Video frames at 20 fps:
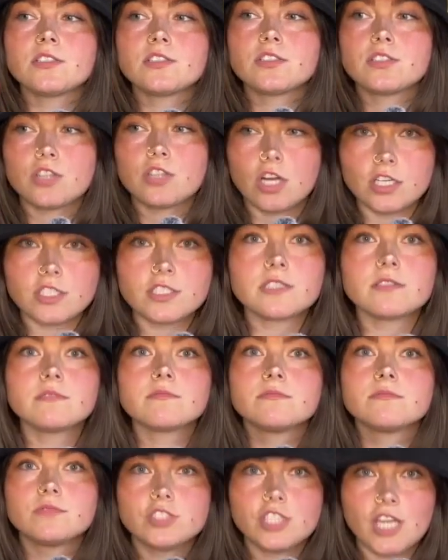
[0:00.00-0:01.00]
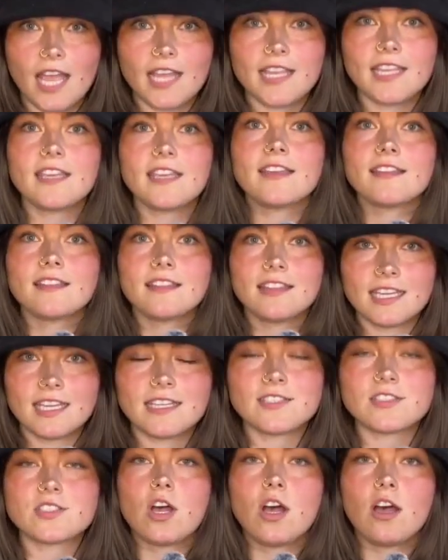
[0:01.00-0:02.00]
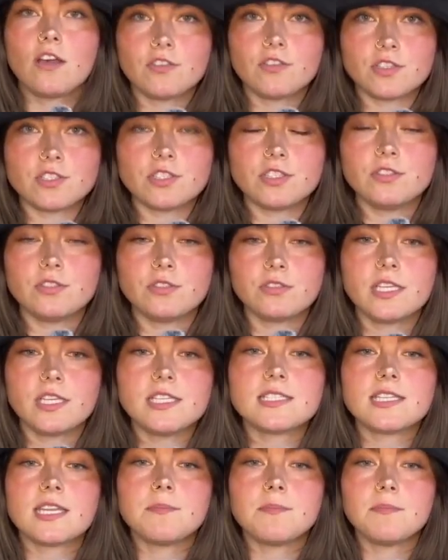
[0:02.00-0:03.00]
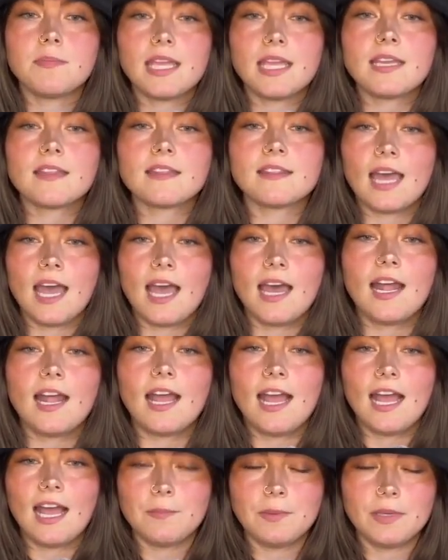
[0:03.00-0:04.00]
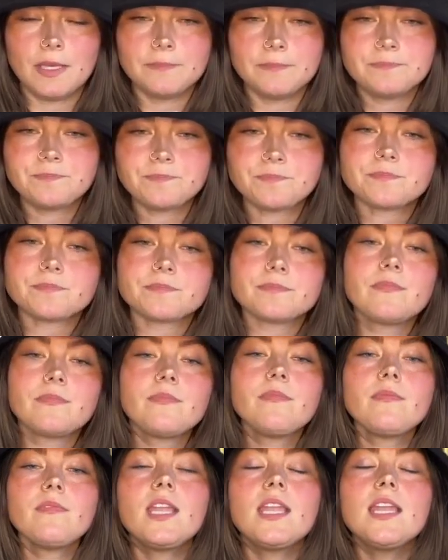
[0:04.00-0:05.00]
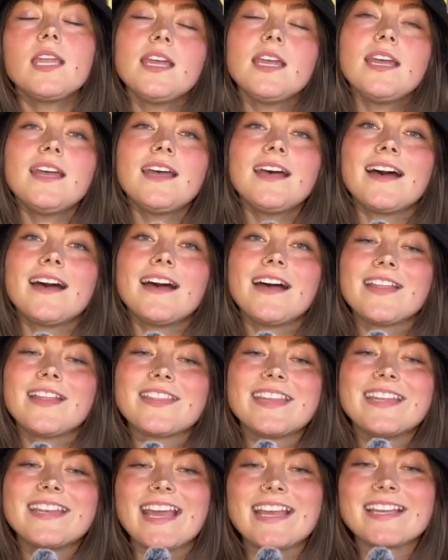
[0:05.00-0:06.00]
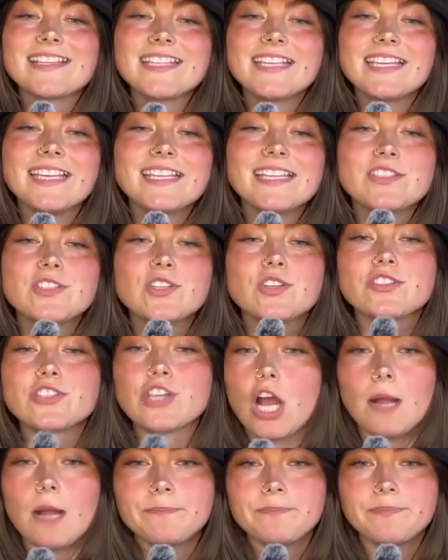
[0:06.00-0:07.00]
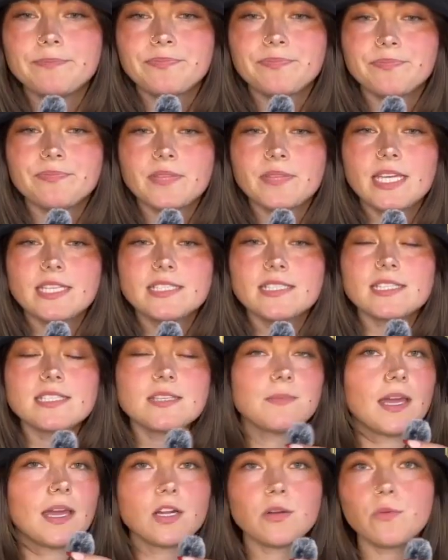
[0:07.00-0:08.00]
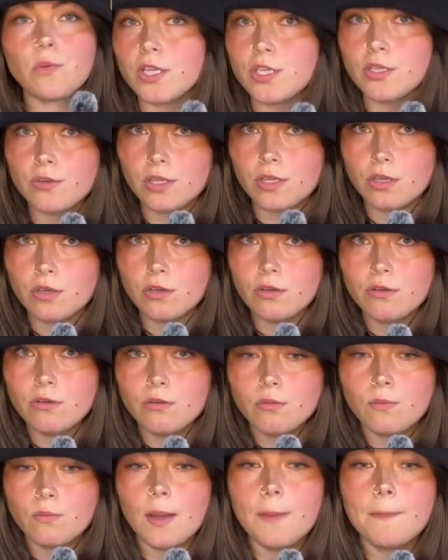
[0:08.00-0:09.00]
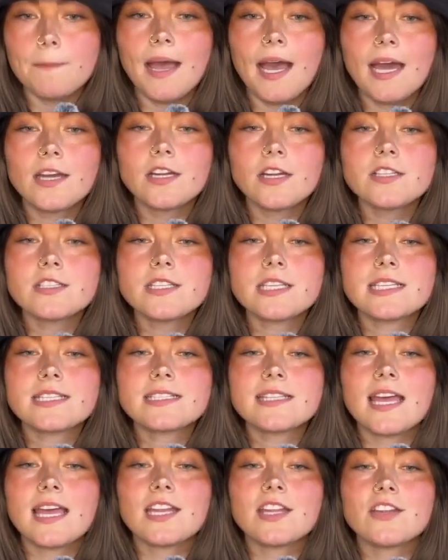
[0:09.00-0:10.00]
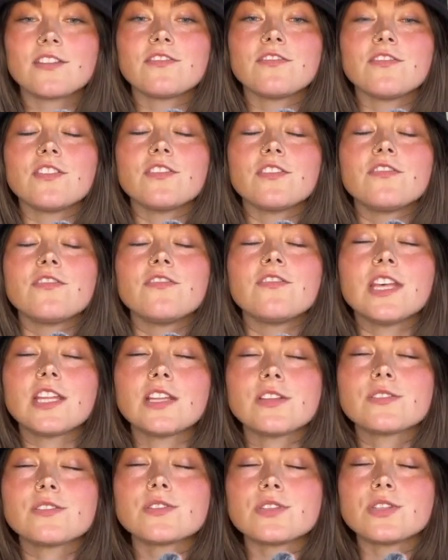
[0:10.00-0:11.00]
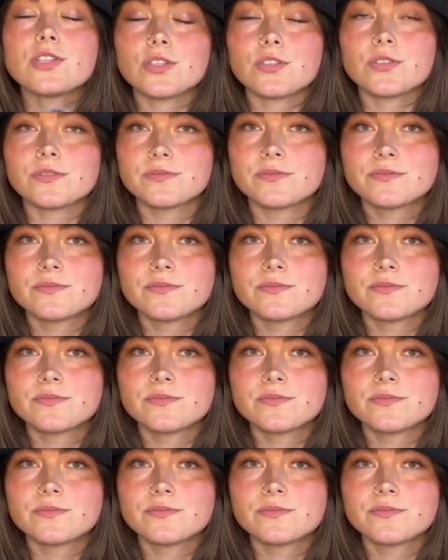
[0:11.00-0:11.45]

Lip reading: start checking things off your to-do list and make that a habit. The next thing is your job. It doesn't matter what you do. What matters is that it fulfills you.